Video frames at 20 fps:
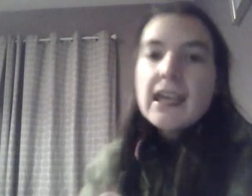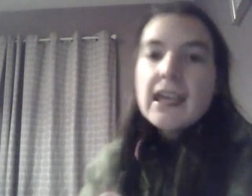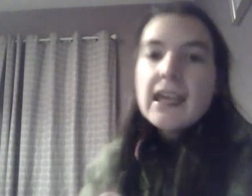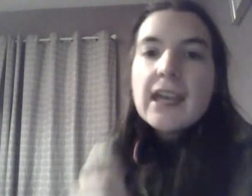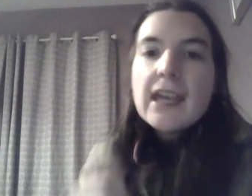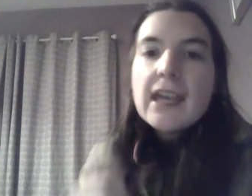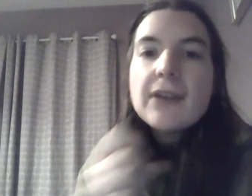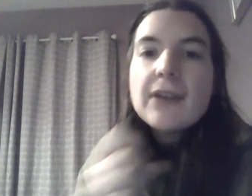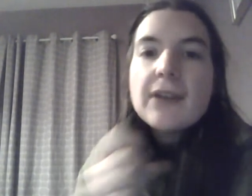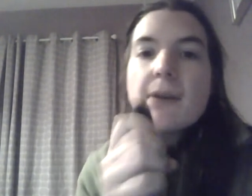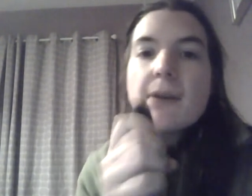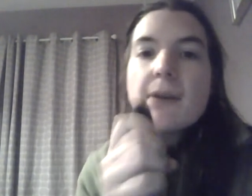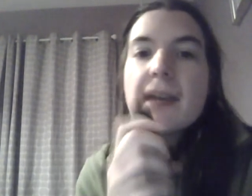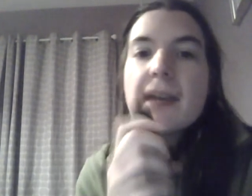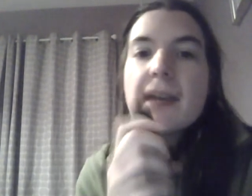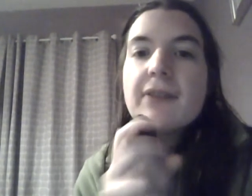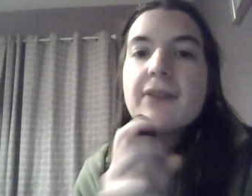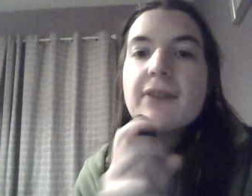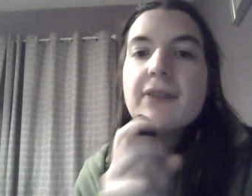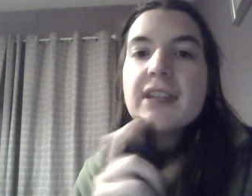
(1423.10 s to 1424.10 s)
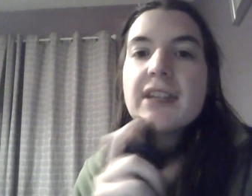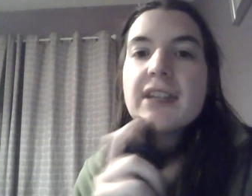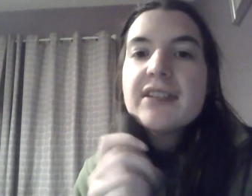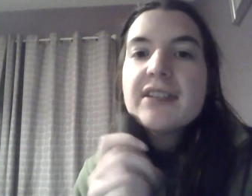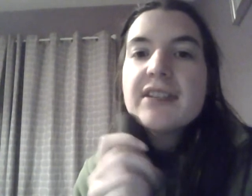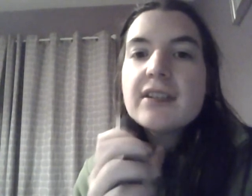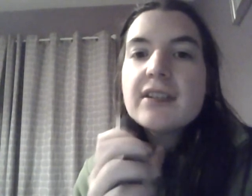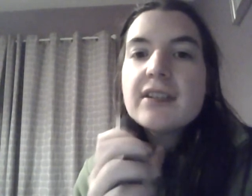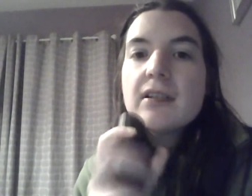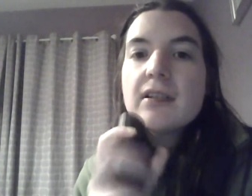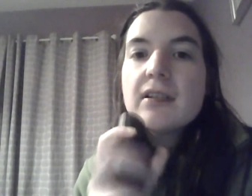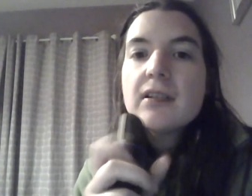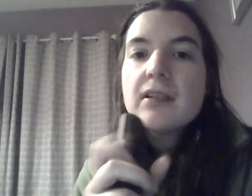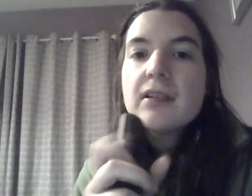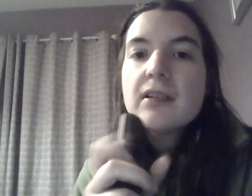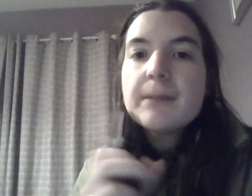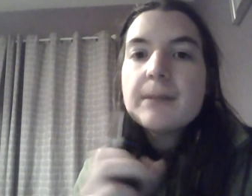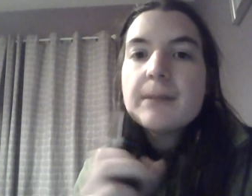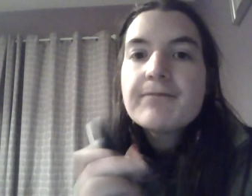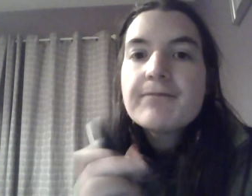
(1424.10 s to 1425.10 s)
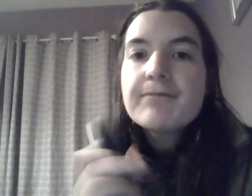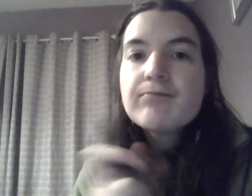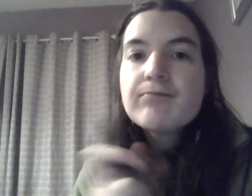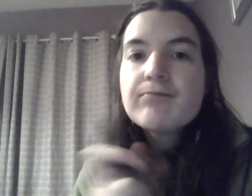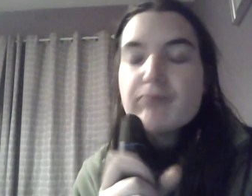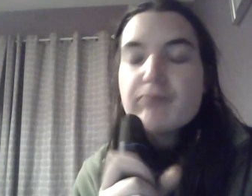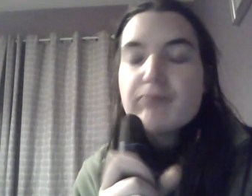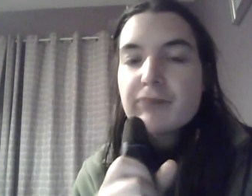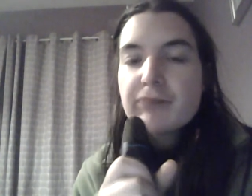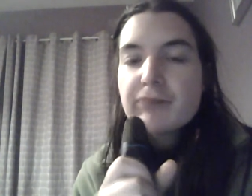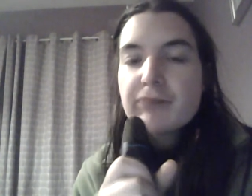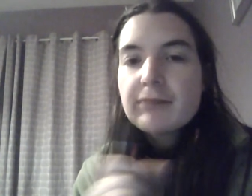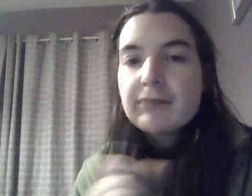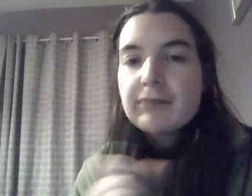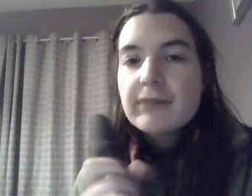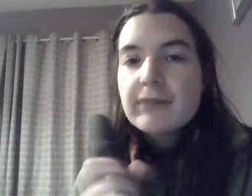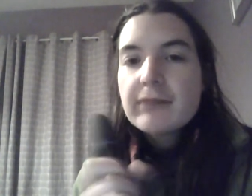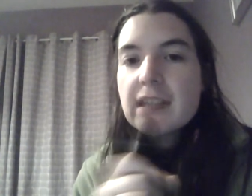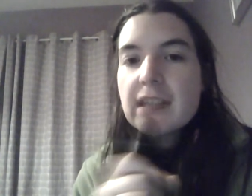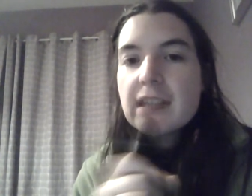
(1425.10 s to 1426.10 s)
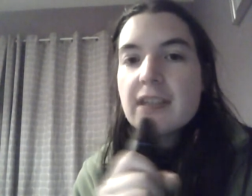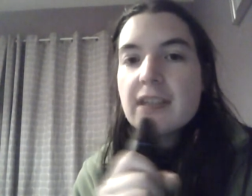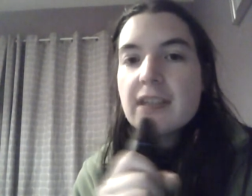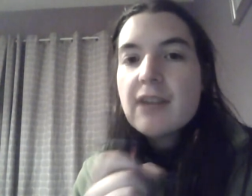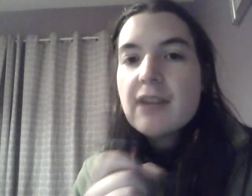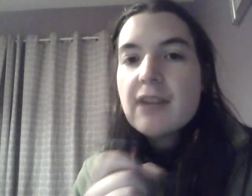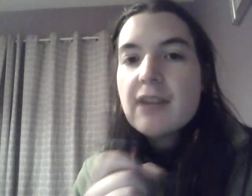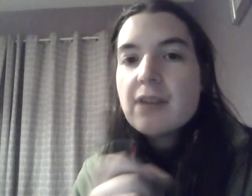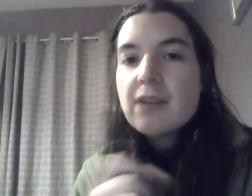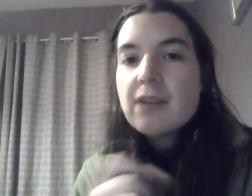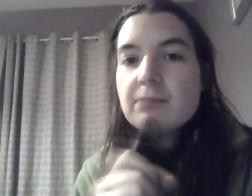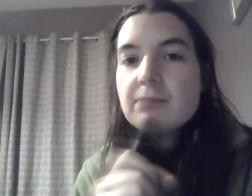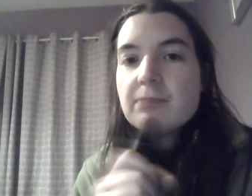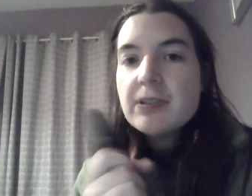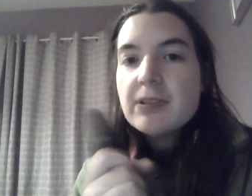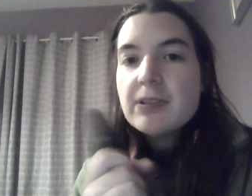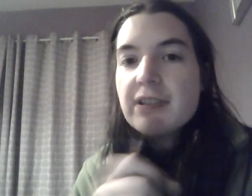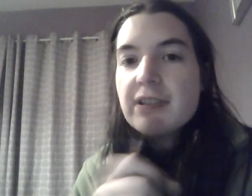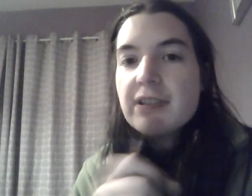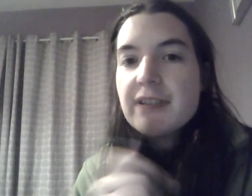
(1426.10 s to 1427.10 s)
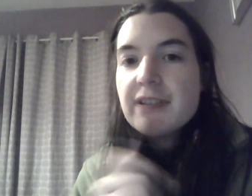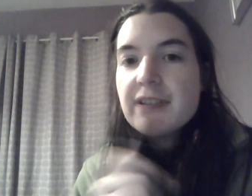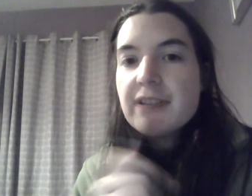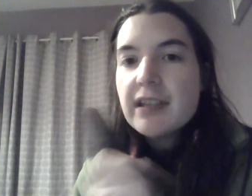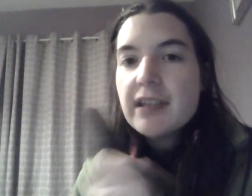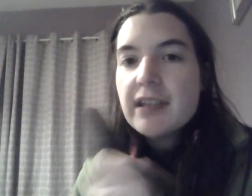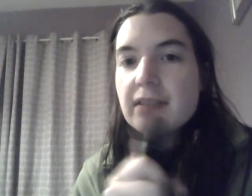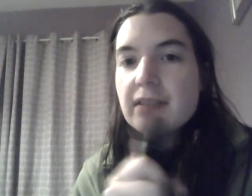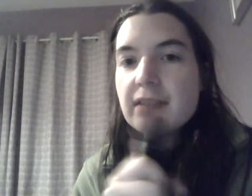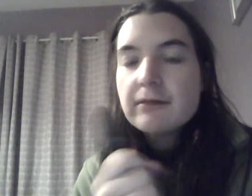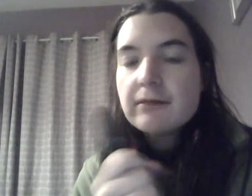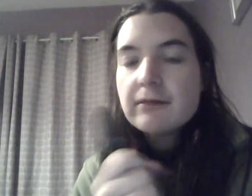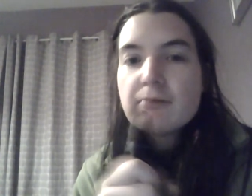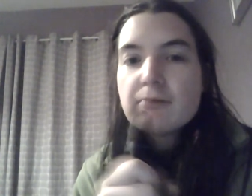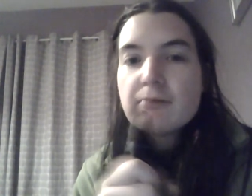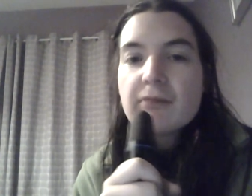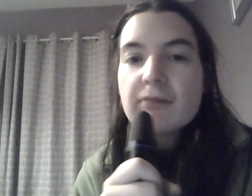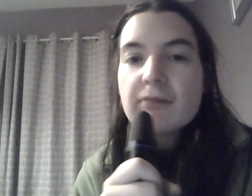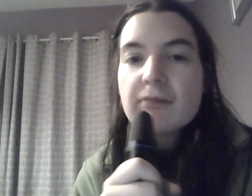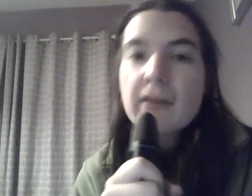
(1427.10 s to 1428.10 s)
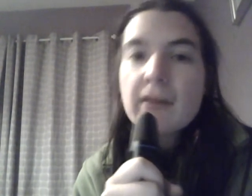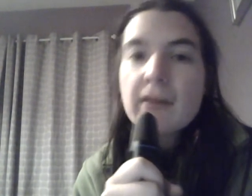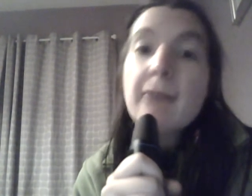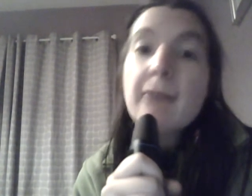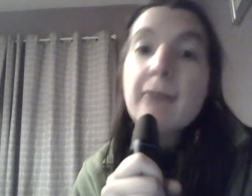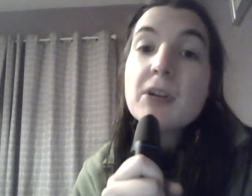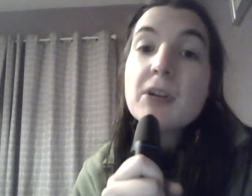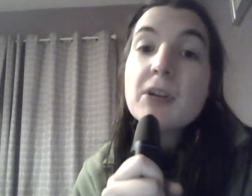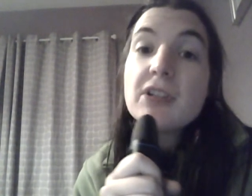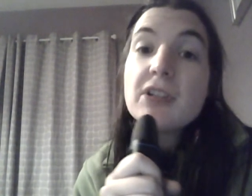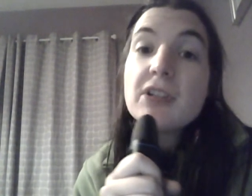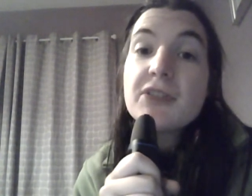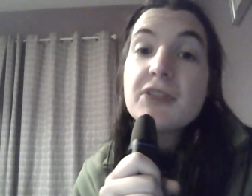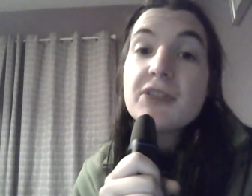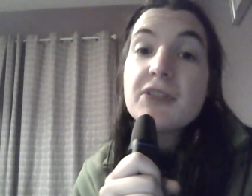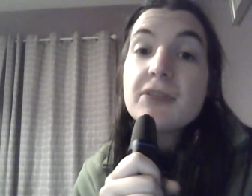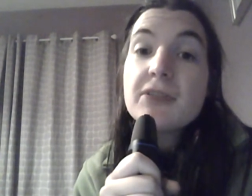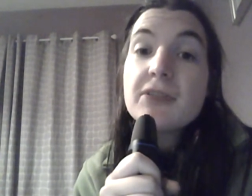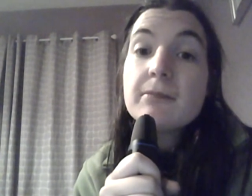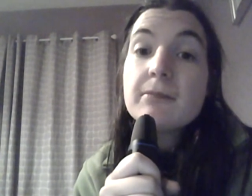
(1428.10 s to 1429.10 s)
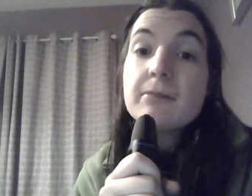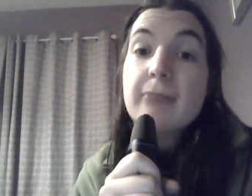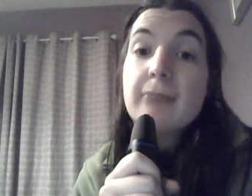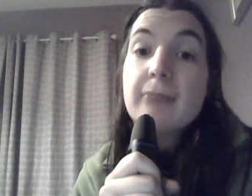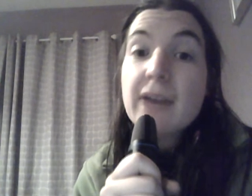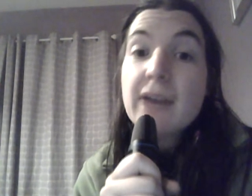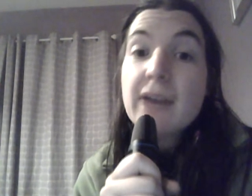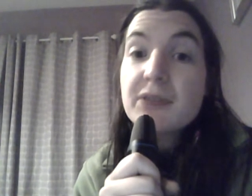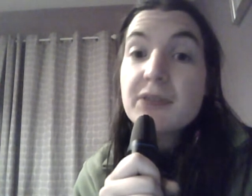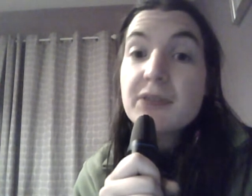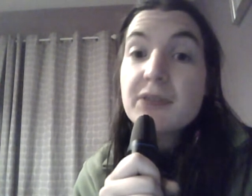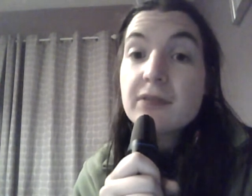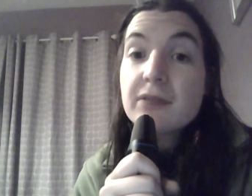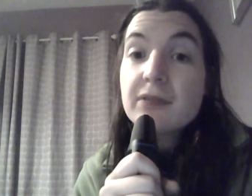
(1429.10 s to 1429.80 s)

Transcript: If I don't pay for this, or if I don't do this, then I'm going to lose my house.